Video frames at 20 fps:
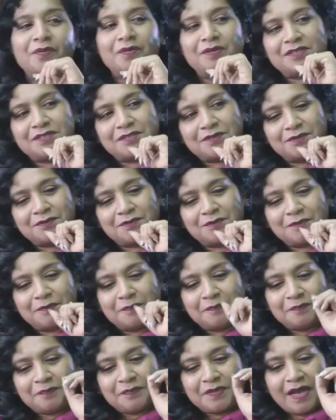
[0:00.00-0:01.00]
me want
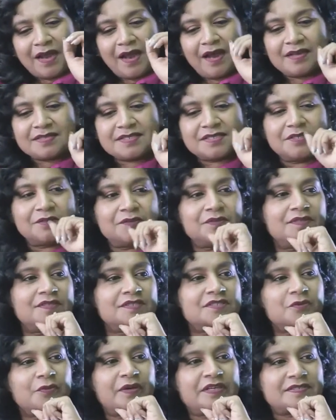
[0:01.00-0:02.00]
to ask
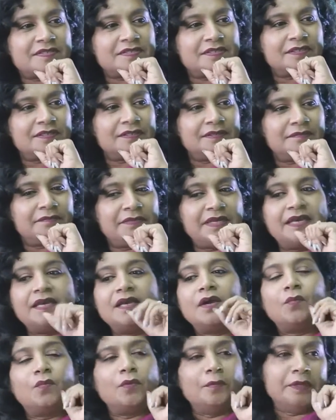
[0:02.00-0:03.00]
you this question.
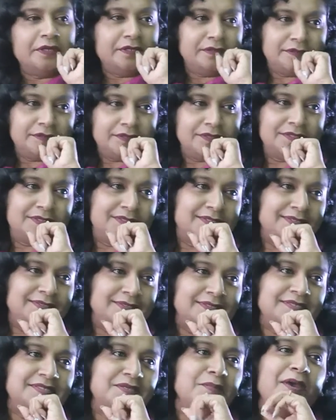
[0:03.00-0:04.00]
Being a woman,
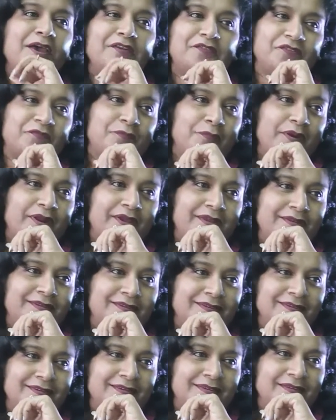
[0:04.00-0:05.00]
it's a matter of
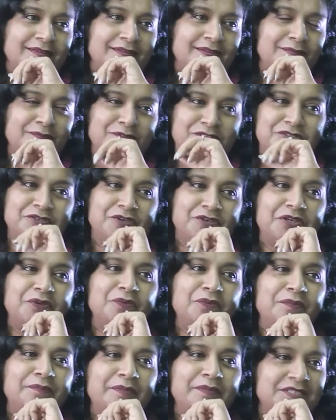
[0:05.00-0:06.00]
pride. I'm sure
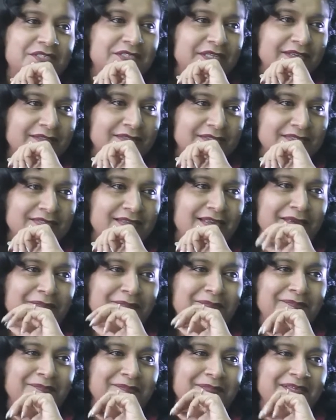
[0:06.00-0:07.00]
you and me share the
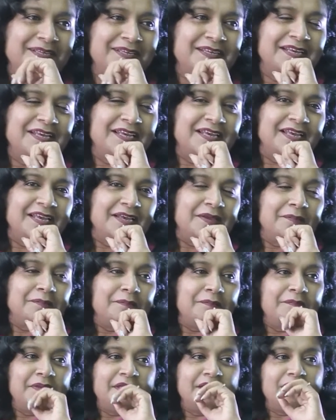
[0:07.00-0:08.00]
same.
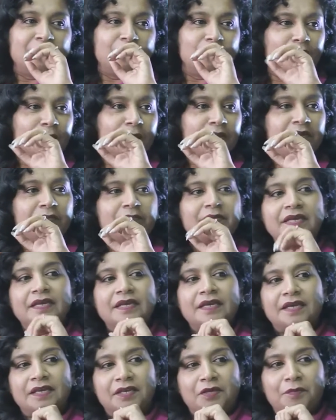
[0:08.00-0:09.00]
Being a woman,
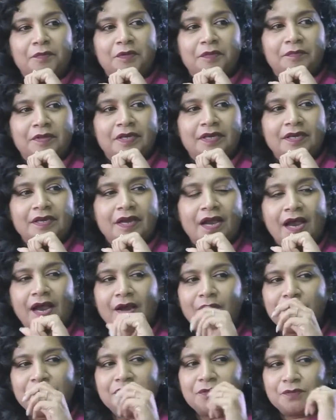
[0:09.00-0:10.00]
being a human being,
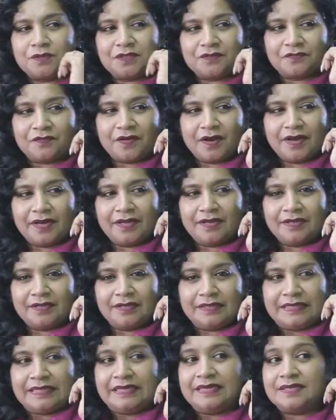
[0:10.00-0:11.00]
how do you
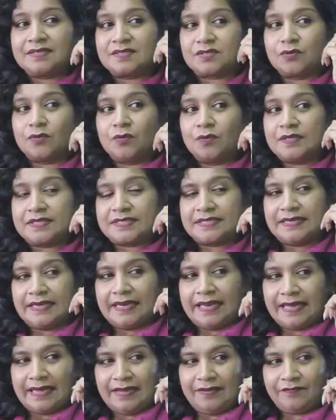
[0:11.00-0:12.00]
define these
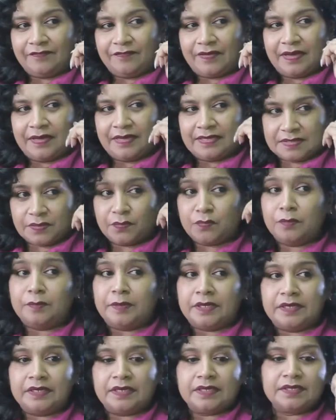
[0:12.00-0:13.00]
roles in life as a
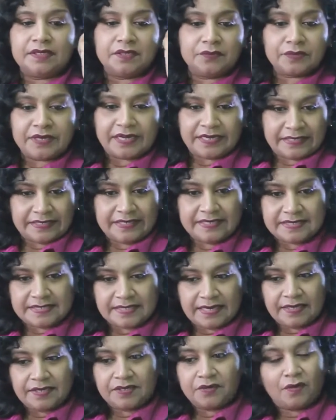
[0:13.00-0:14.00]
woman? You
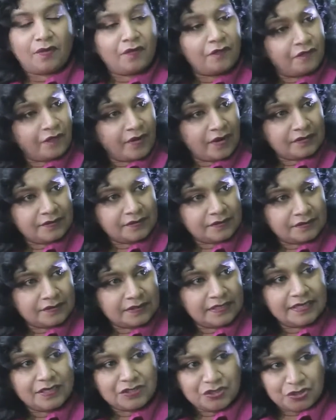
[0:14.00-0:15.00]
rightly said your father